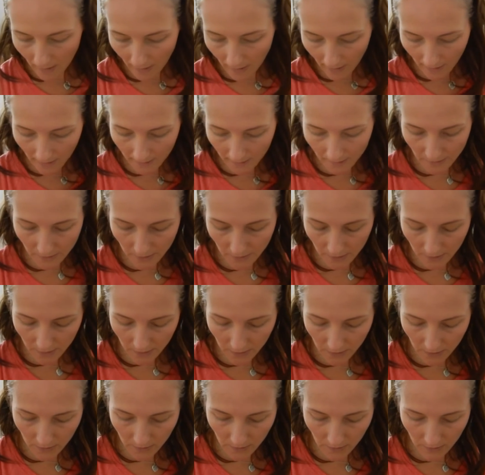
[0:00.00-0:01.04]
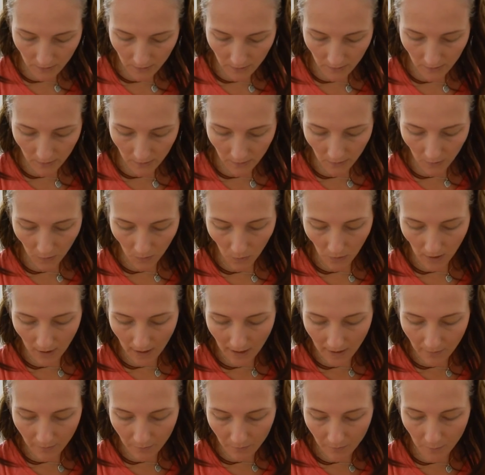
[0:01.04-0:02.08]
And
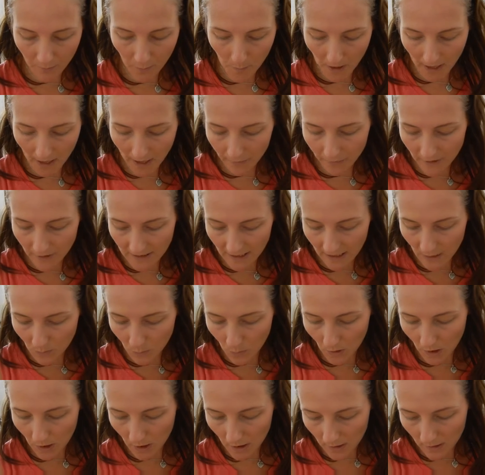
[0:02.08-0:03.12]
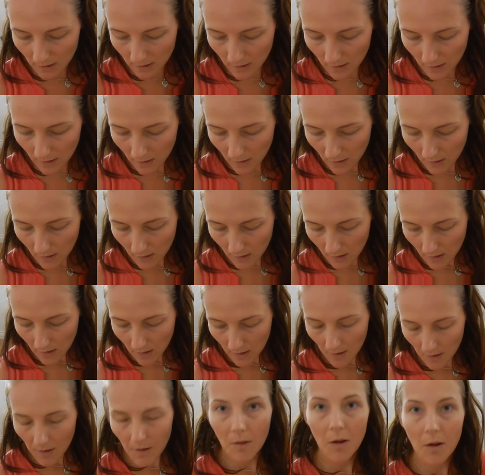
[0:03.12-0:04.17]
for my everyday work
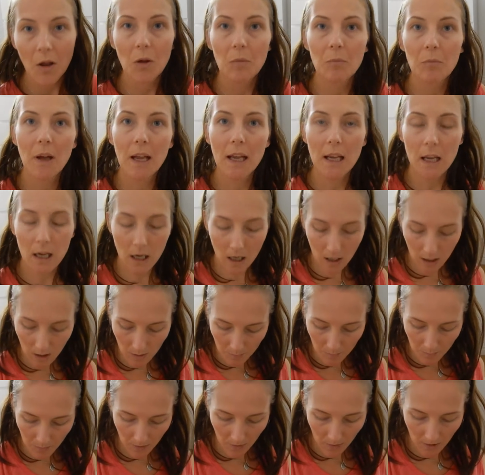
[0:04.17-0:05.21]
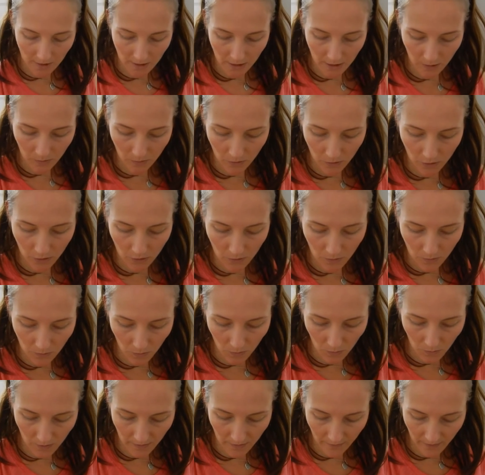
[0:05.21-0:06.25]
makeup, I don't use
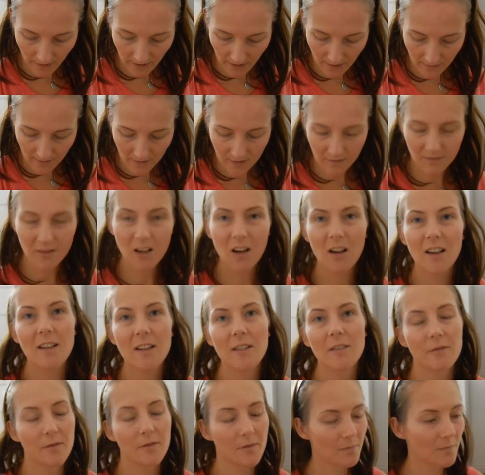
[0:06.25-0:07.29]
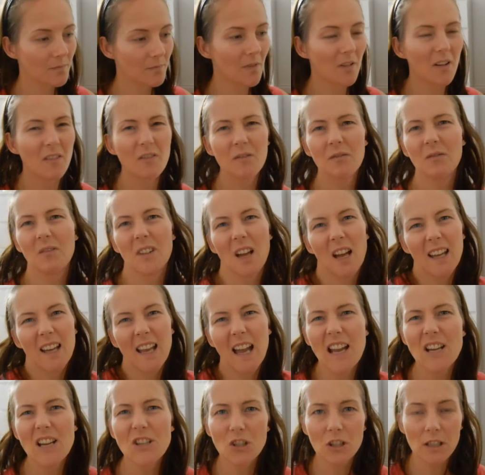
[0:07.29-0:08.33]
all of it. Kind of
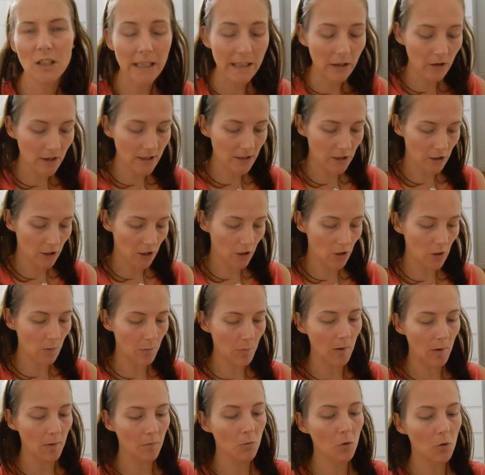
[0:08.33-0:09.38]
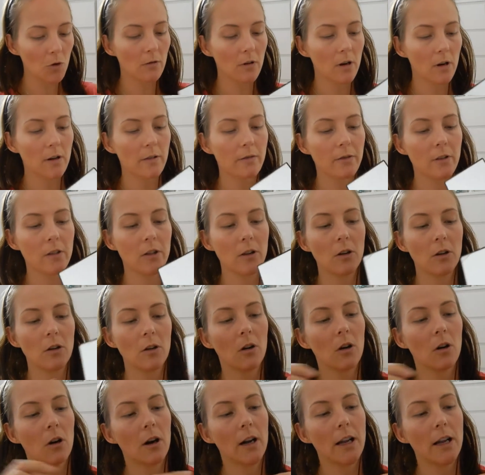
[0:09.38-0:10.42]
occasionally I do, but more over than
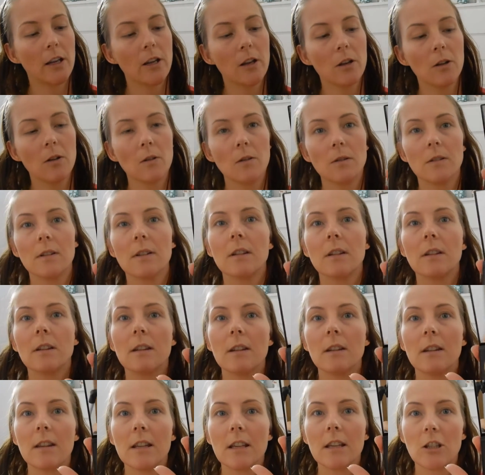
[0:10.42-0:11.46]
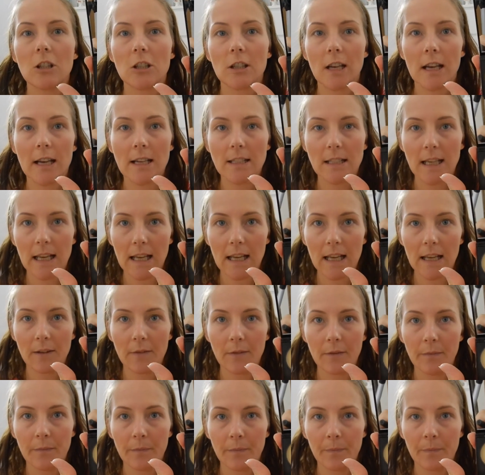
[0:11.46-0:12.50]
not I use this shade here.